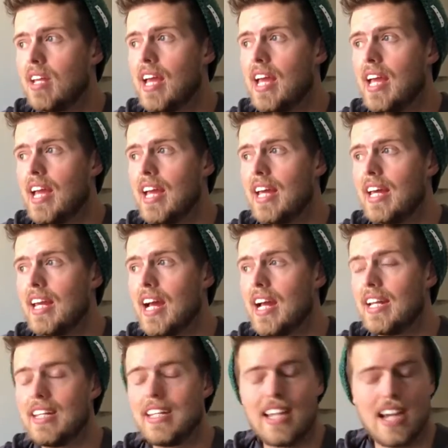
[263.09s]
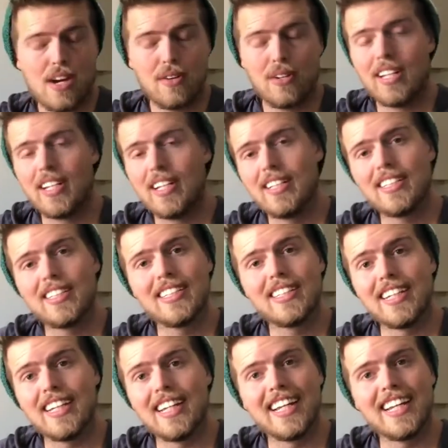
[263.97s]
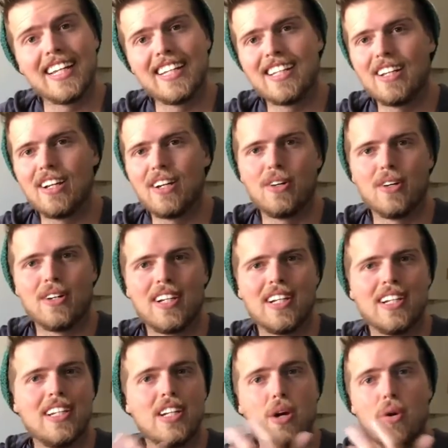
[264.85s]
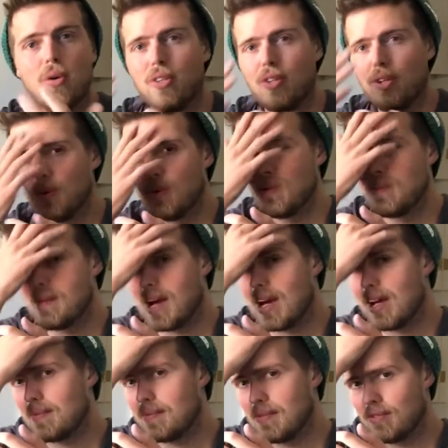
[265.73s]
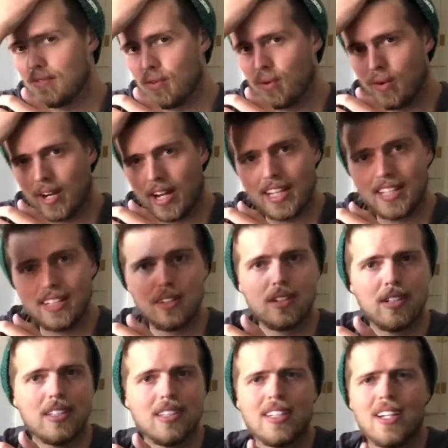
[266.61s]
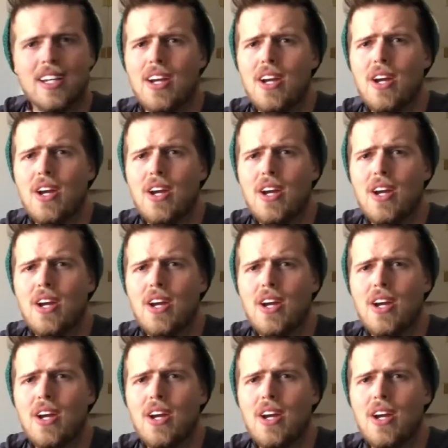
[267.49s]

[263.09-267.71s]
and I doubt he's seen it or knew about it beforehand because